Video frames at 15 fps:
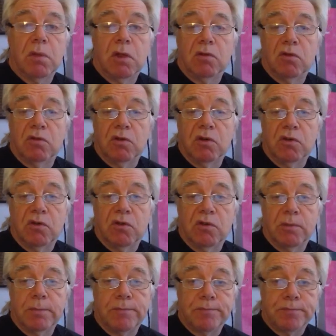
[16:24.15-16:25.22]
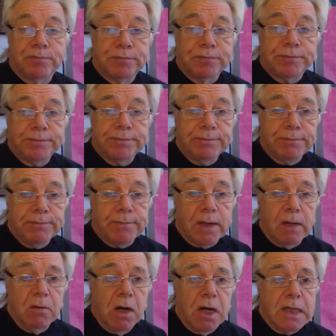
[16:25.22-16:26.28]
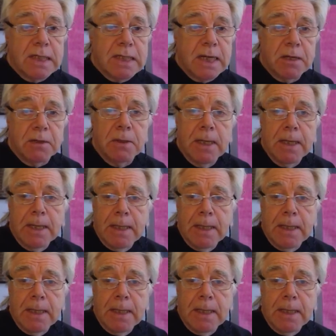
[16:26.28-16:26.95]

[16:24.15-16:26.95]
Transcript: motorists. Right, so